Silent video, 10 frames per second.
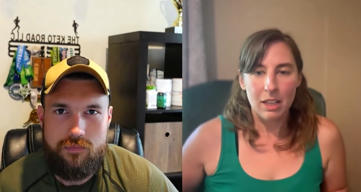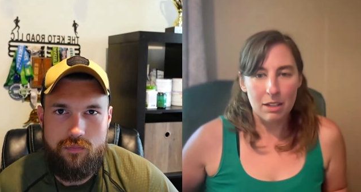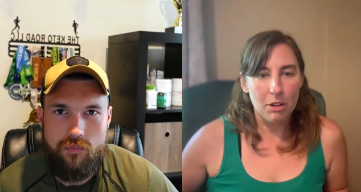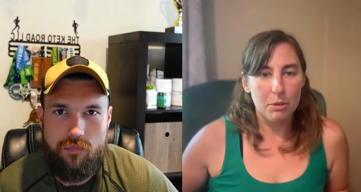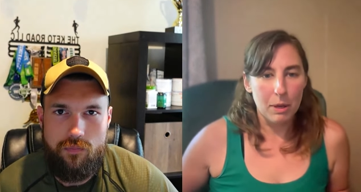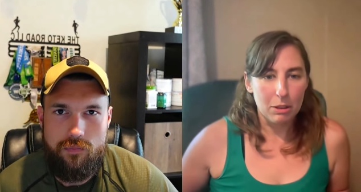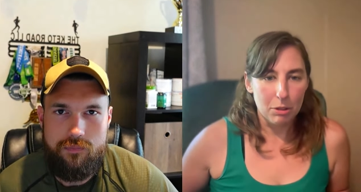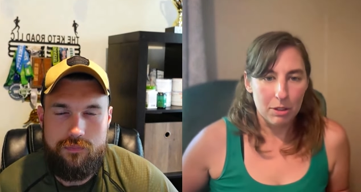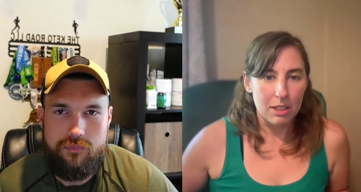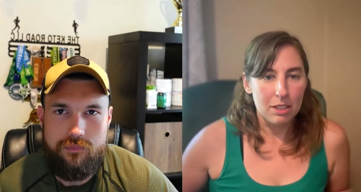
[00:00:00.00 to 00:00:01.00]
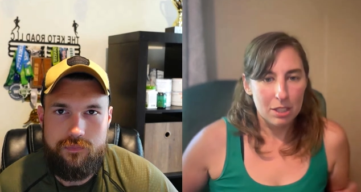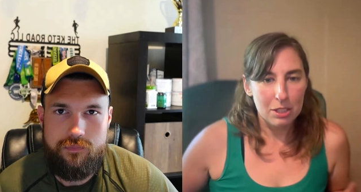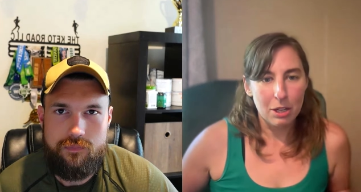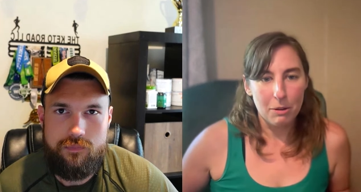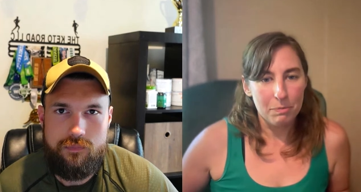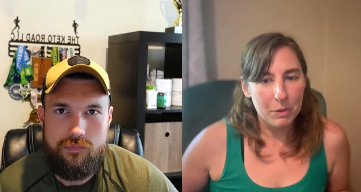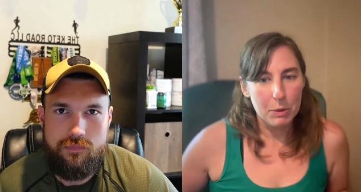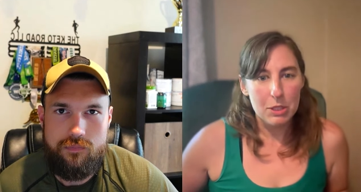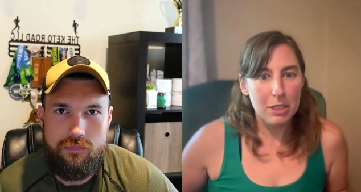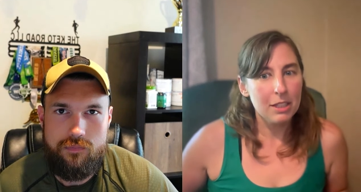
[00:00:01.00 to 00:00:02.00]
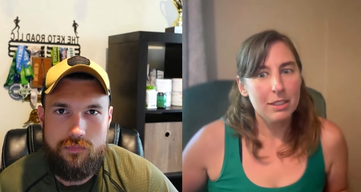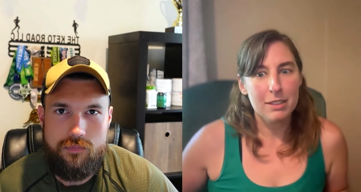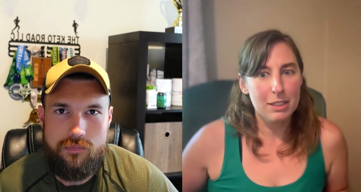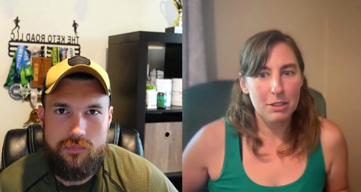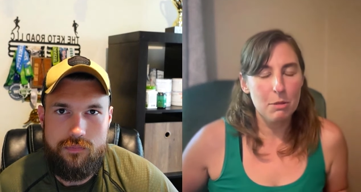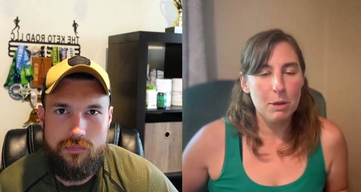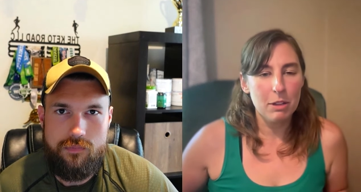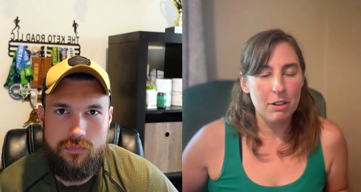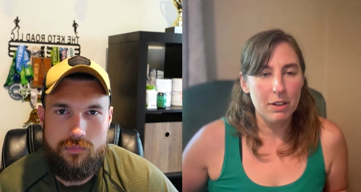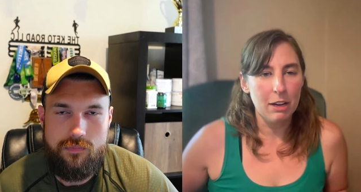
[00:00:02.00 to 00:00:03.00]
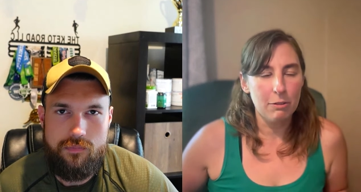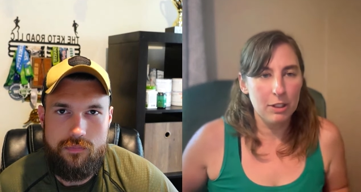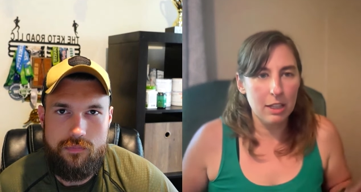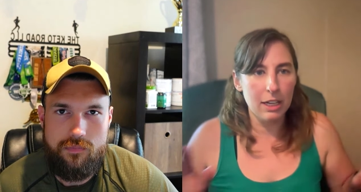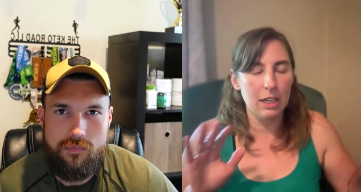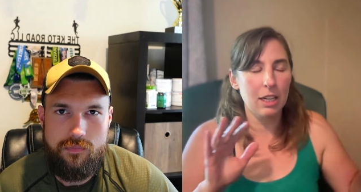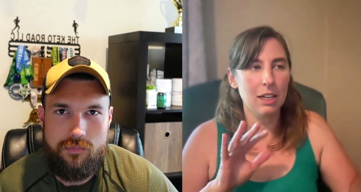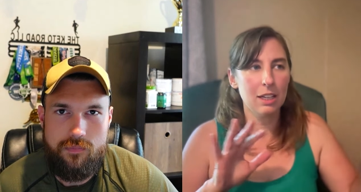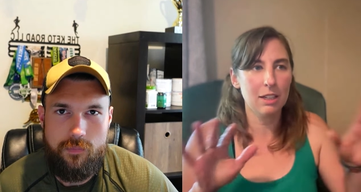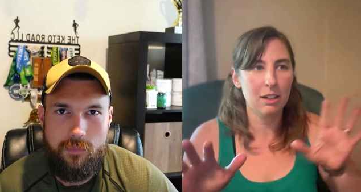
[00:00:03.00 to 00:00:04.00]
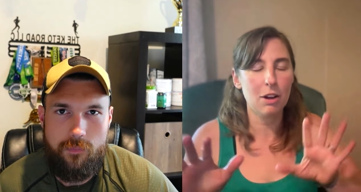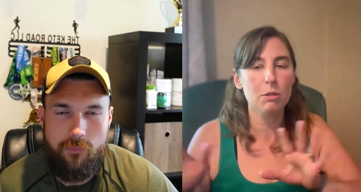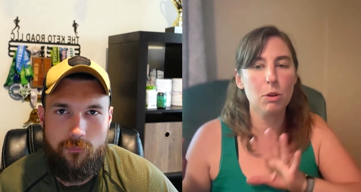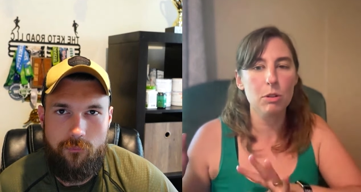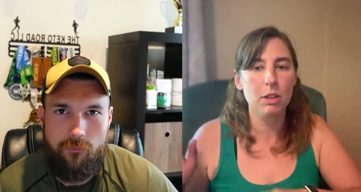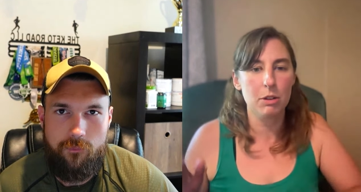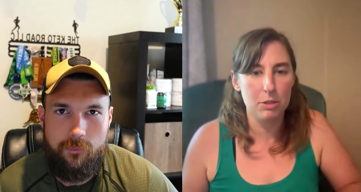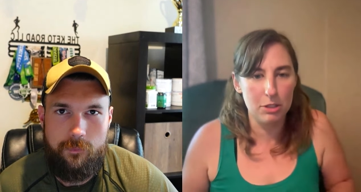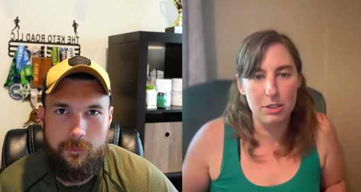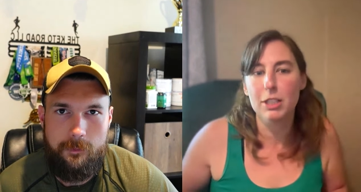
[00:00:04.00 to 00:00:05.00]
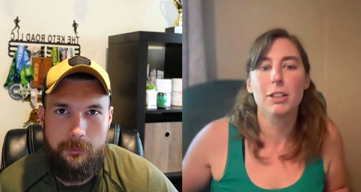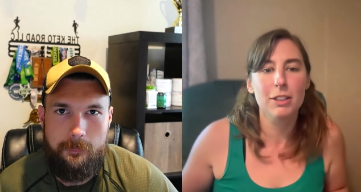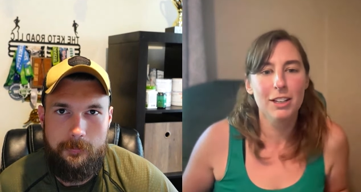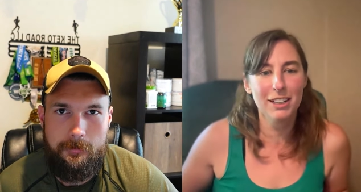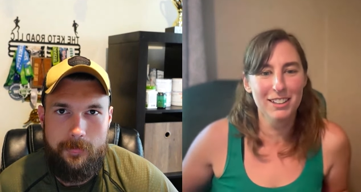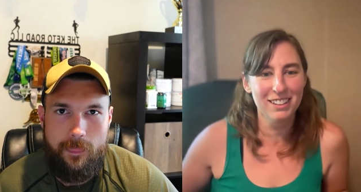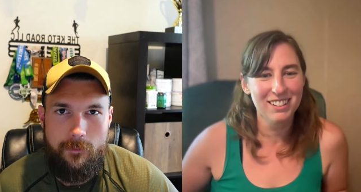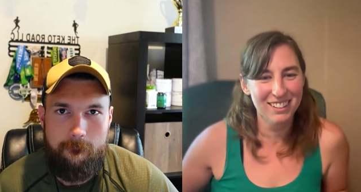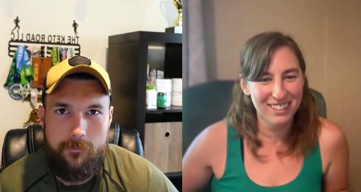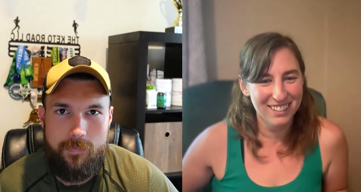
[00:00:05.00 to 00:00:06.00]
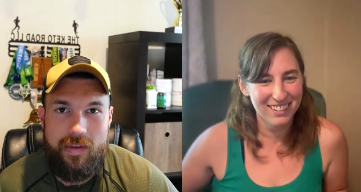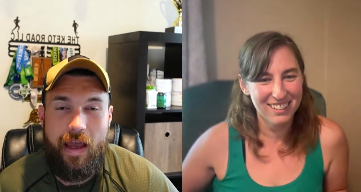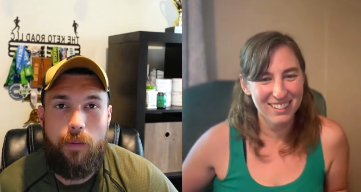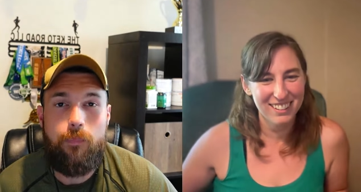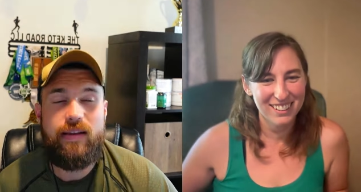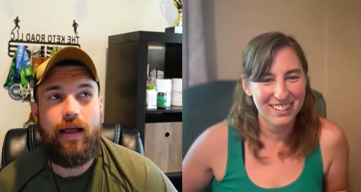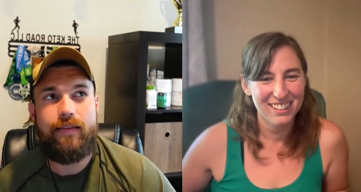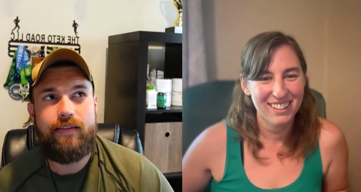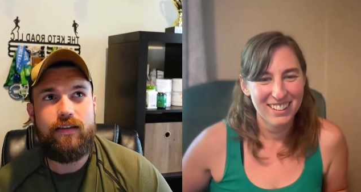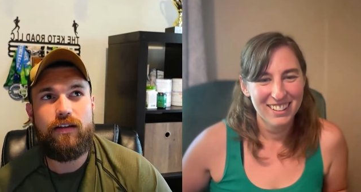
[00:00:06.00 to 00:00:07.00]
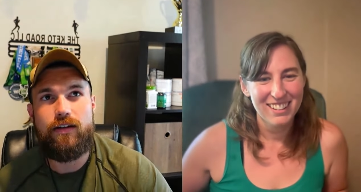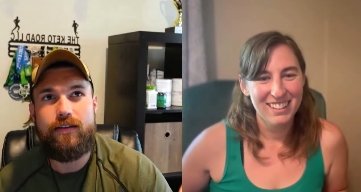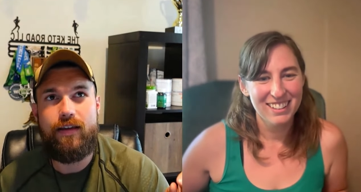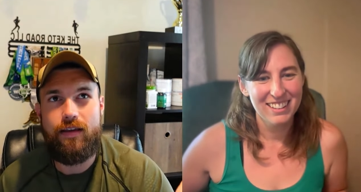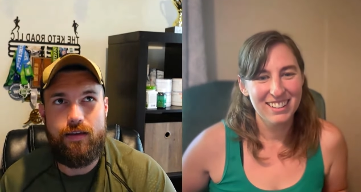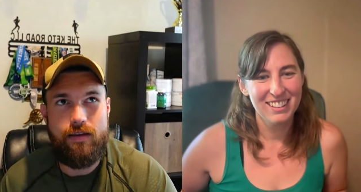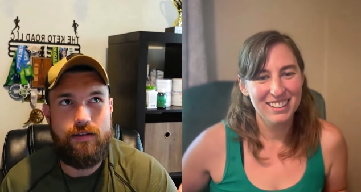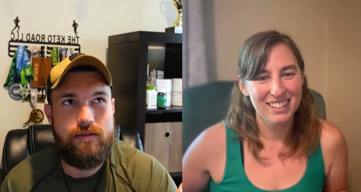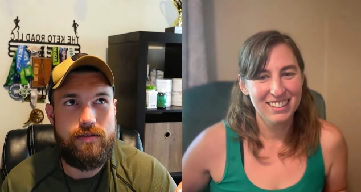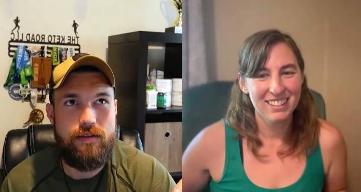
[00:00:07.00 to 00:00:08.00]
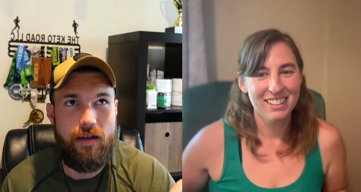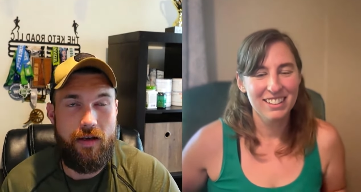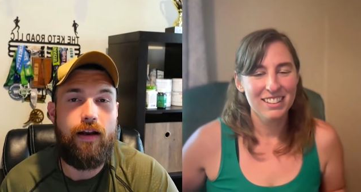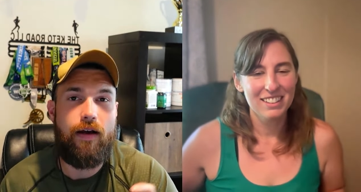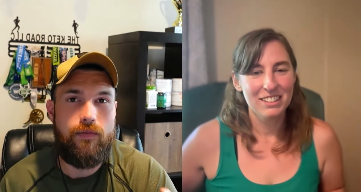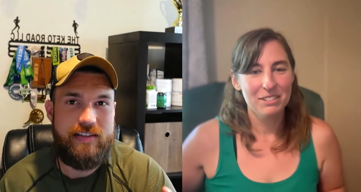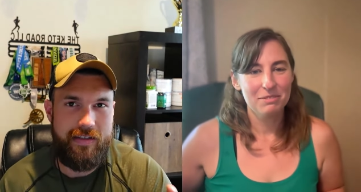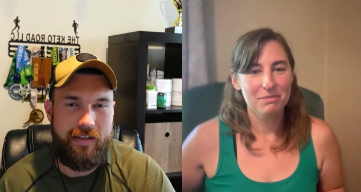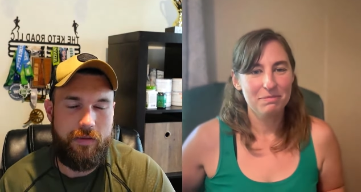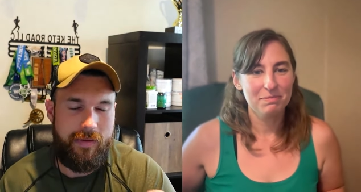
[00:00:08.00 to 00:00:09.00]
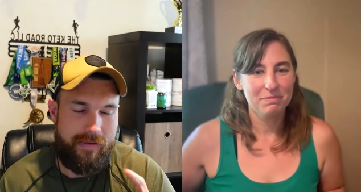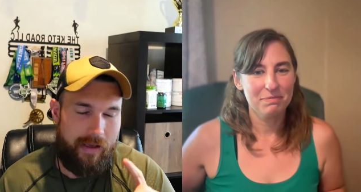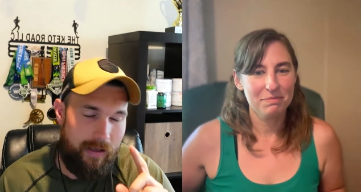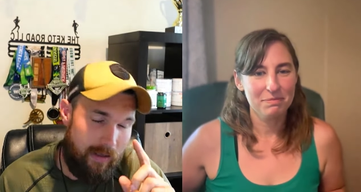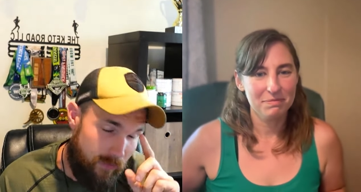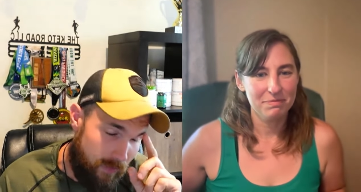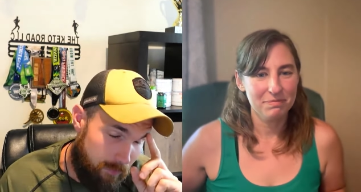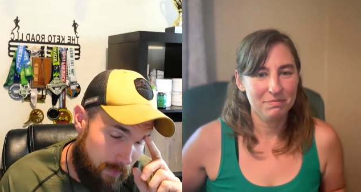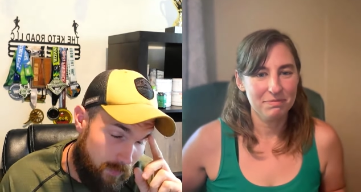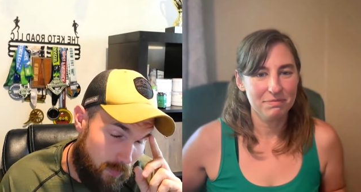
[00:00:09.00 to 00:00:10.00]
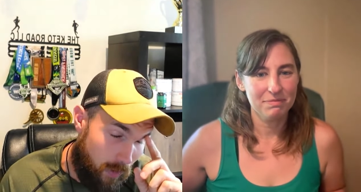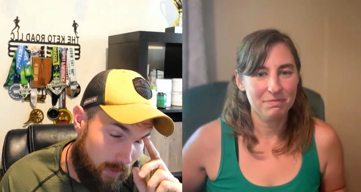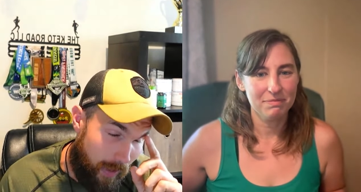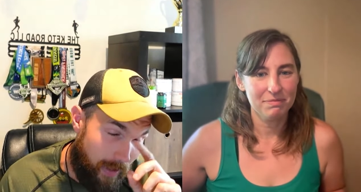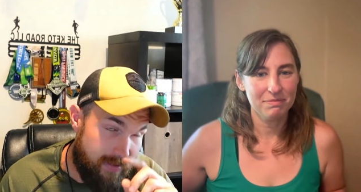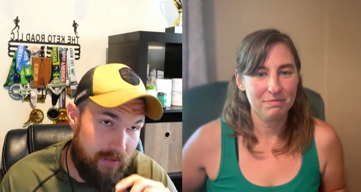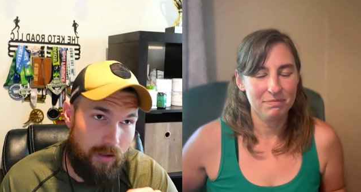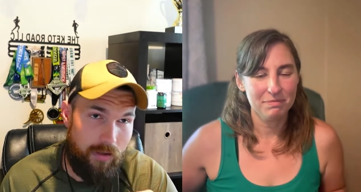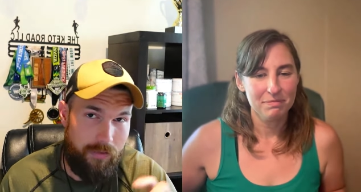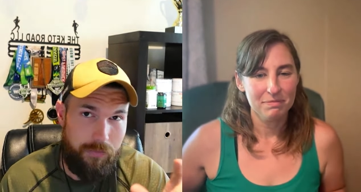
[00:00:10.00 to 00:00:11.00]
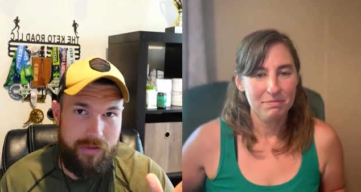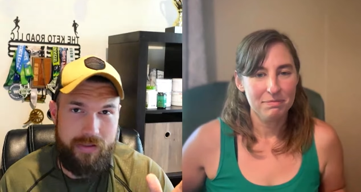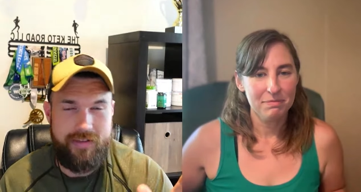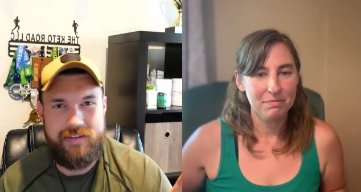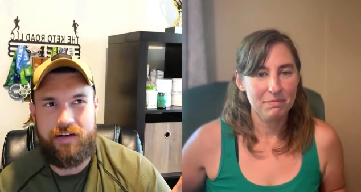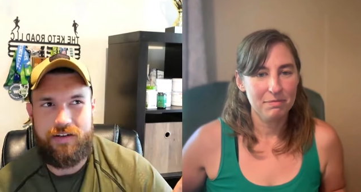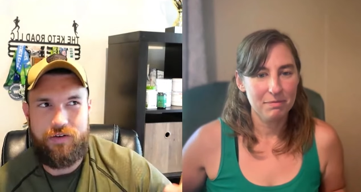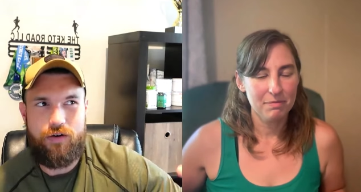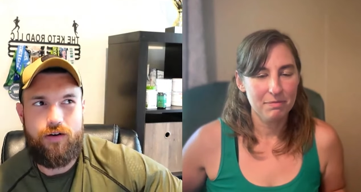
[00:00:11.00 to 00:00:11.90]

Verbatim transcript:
Speaker 1: getting all the way through this. So we're still still in the middle of it. I feel like on a roller coaster still.
Speaker 2: Yeah, but I think the good thing is, and, and I was thinking about that even before our last call, the really exciting call.